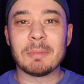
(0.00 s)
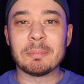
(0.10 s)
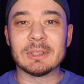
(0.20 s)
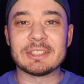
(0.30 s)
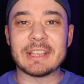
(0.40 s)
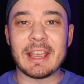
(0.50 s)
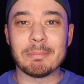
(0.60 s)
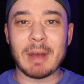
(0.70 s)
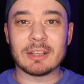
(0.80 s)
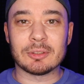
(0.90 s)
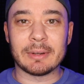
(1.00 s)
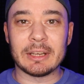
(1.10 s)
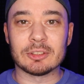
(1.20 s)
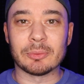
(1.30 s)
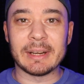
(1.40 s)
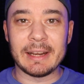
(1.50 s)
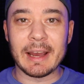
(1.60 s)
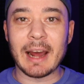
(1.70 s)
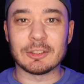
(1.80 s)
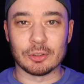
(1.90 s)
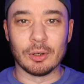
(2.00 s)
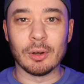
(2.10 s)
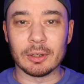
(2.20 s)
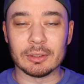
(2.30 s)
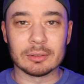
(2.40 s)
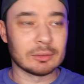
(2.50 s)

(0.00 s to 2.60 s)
People say mastering is really hard to learn.